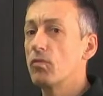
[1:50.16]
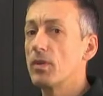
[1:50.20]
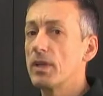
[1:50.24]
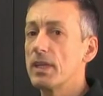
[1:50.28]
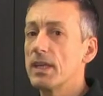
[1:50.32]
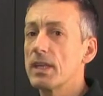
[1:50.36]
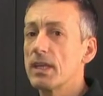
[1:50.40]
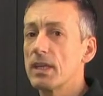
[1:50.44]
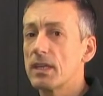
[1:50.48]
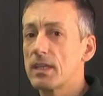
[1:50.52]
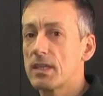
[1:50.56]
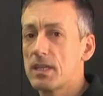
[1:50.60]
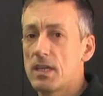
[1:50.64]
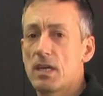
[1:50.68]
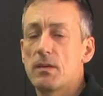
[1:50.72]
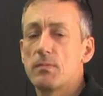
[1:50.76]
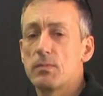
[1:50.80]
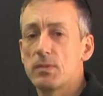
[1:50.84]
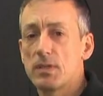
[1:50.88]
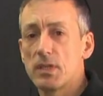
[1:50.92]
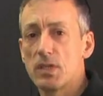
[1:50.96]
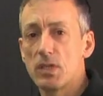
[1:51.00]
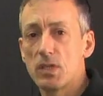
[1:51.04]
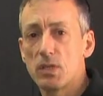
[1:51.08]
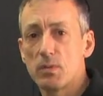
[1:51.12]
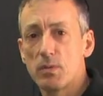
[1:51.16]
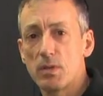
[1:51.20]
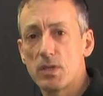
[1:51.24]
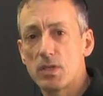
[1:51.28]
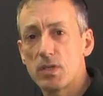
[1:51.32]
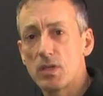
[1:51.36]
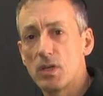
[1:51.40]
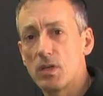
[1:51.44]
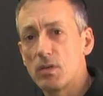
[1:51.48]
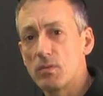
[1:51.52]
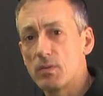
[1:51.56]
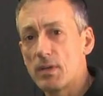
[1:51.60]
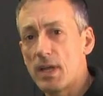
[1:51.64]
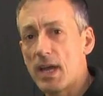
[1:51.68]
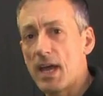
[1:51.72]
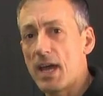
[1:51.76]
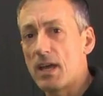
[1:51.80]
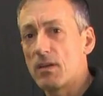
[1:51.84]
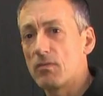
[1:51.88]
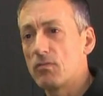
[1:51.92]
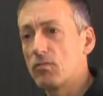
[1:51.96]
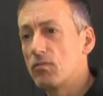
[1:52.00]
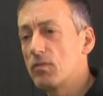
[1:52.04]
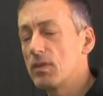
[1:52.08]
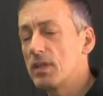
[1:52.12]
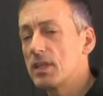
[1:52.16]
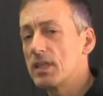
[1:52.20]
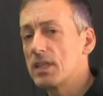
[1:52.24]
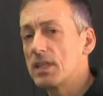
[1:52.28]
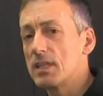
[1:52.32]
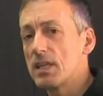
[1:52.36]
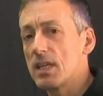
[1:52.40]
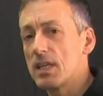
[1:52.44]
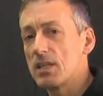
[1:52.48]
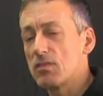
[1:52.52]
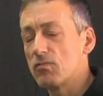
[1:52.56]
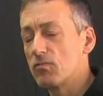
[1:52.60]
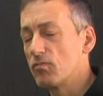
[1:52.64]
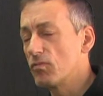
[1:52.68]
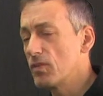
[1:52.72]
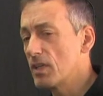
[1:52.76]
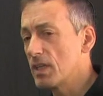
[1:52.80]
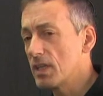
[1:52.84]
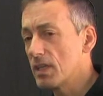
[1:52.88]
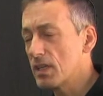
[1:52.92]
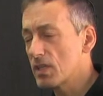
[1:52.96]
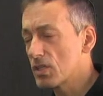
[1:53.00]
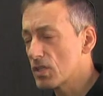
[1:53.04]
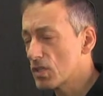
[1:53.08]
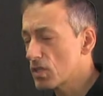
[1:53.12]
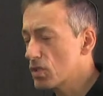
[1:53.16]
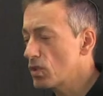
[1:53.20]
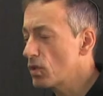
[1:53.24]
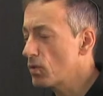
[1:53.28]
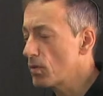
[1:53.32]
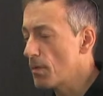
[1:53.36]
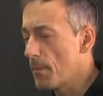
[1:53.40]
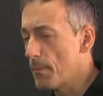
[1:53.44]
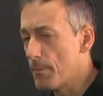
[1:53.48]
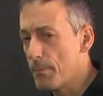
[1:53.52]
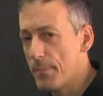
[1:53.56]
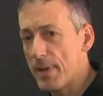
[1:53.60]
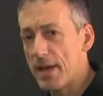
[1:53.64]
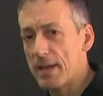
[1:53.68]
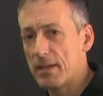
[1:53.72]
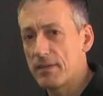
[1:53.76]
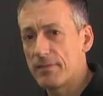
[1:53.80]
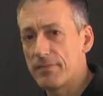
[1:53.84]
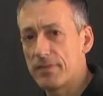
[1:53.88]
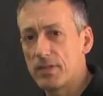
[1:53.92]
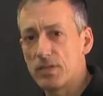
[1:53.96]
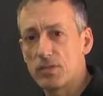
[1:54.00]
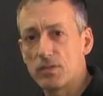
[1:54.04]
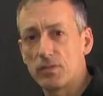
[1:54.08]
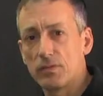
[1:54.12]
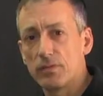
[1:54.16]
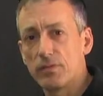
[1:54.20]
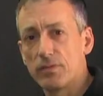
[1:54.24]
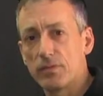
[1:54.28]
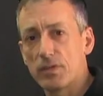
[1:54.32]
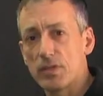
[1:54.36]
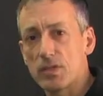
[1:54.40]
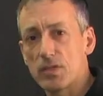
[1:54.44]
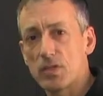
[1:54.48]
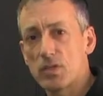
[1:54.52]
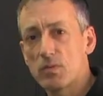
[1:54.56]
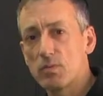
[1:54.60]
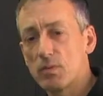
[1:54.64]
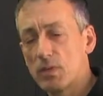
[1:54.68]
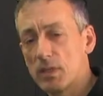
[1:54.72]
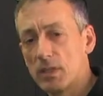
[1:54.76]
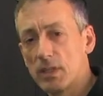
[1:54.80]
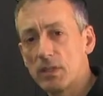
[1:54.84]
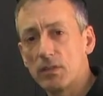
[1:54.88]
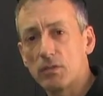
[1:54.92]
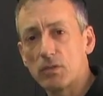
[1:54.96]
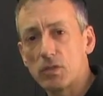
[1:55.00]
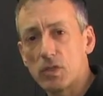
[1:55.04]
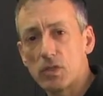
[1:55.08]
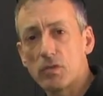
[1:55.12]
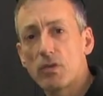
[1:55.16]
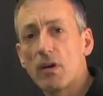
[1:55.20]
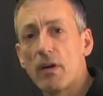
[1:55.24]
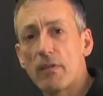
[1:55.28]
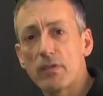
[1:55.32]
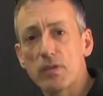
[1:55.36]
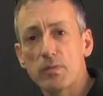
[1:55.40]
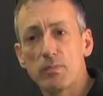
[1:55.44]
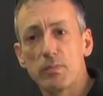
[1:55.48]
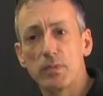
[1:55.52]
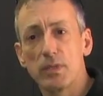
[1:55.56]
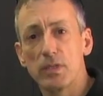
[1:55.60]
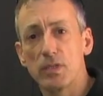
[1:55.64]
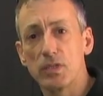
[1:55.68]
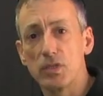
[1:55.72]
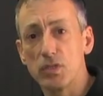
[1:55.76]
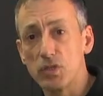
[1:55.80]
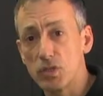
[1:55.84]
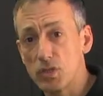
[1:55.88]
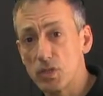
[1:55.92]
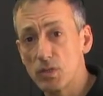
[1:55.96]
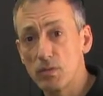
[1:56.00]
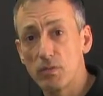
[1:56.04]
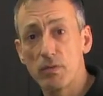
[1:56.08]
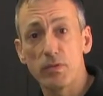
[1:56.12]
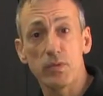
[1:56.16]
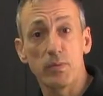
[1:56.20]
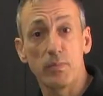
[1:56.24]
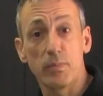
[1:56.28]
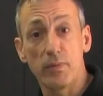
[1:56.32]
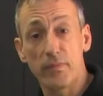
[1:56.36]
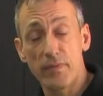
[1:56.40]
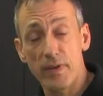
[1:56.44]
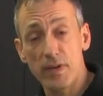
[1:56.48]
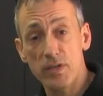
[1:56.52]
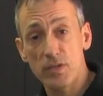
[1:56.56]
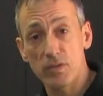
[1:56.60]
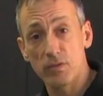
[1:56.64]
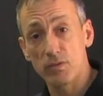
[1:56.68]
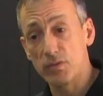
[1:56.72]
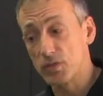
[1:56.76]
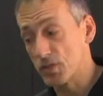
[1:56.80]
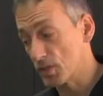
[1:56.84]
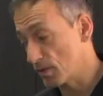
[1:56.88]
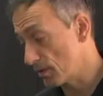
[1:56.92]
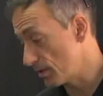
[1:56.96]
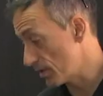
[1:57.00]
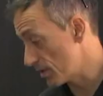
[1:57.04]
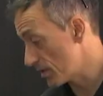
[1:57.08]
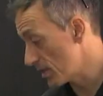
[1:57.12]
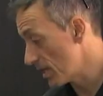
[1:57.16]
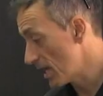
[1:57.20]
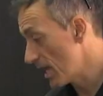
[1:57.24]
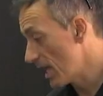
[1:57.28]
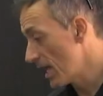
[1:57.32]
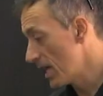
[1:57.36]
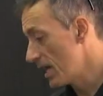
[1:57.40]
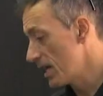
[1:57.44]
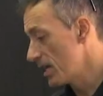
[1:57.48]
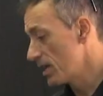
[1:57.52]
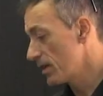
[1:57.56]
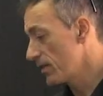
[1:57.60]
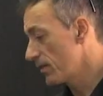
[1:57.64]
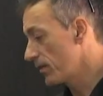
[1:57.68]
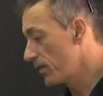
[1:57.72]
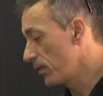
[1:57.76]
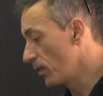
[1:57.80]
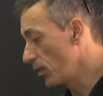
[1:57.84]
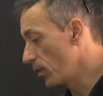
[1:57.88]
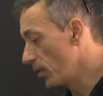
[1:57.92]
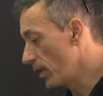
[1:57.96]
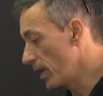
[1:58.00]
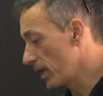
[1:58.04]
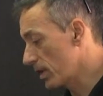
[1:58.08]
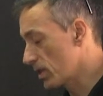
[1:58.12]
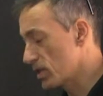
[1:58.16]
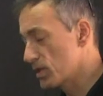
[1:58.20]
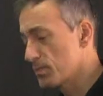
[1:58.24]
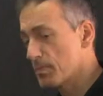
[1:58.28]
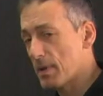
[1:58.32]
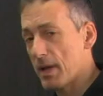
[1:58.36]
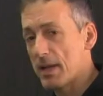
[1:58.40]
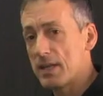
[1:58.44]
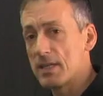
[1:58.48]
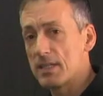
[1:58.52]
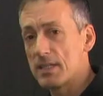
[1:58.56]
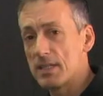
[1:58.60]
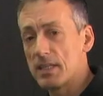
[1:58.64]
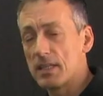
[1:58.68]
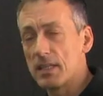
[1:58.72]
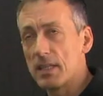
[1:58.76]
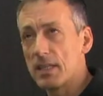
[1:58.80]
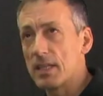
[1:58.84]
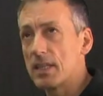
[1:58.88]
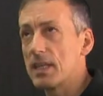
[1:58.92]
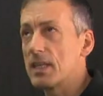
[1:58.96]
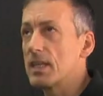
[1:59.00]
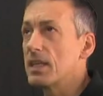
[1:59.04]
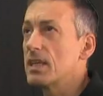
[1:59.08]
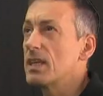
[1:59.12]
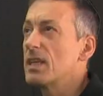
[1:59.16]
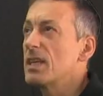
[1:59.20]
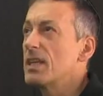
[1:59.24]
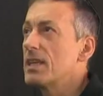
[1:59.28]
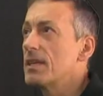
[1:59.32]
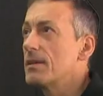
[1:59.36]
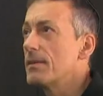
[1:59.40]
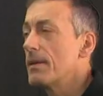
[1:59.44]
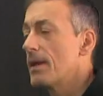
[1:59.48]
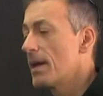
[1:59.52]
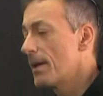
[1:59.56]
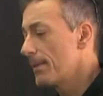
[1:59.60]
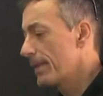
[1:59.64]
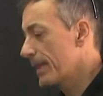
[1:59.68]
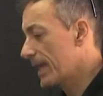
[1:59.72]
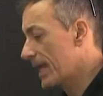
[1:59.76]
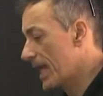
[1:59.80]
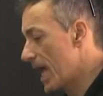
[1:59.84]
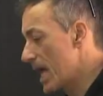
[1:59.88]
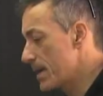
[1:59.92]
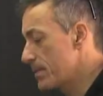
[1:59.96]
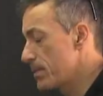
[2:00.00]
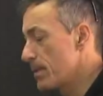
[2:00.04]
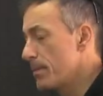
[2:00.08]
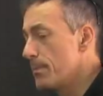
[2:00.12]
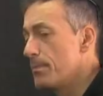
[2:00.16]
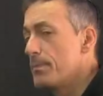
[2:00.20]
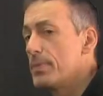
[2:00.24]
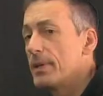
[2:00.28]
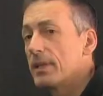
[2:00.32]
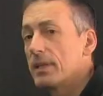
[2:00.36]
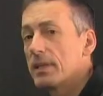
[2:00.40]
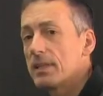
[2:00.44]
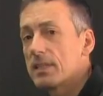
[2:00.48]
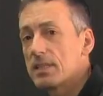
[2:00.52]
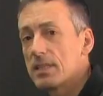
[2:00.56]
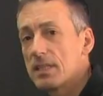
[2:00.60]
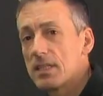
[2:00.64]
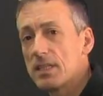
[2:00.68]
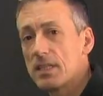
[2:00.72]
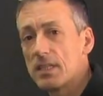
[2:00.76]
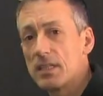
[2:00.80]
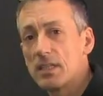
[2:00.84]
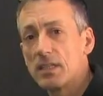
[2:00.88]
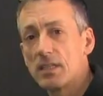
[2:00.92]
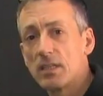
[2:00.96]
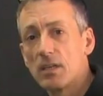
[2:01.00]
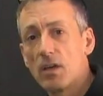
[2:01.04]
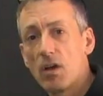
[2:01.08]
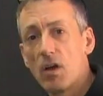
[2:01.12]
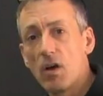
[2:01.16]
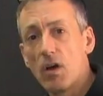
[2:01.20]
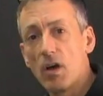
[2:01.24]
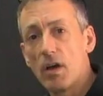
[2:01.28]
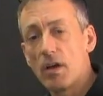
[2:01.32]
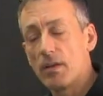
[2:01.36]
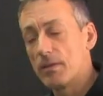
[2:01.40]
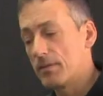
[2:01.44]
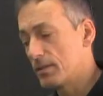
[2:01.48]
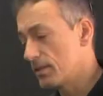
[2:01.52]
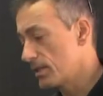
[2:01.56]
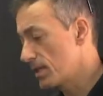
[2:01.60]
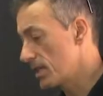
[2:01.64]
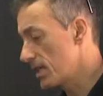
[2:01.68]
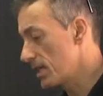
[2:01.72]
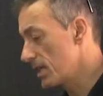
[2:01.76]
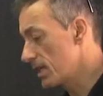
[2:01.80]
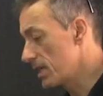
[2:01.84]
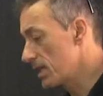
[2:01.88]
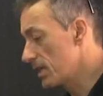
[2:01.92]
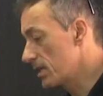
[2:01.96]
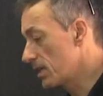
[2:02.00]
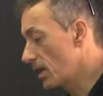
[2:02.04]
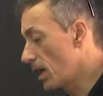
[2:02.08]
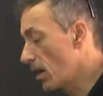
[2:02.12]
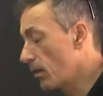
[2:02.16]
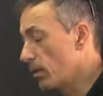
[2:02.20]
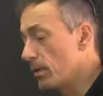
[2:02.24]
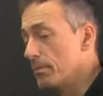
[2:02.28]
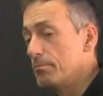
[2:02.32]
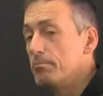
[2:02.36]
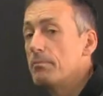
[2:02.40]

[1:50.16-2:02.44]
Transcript: really comes into its own and really is really so beneficial for us little craftsmen and jewelers and professional jewelers for expanding the capability and our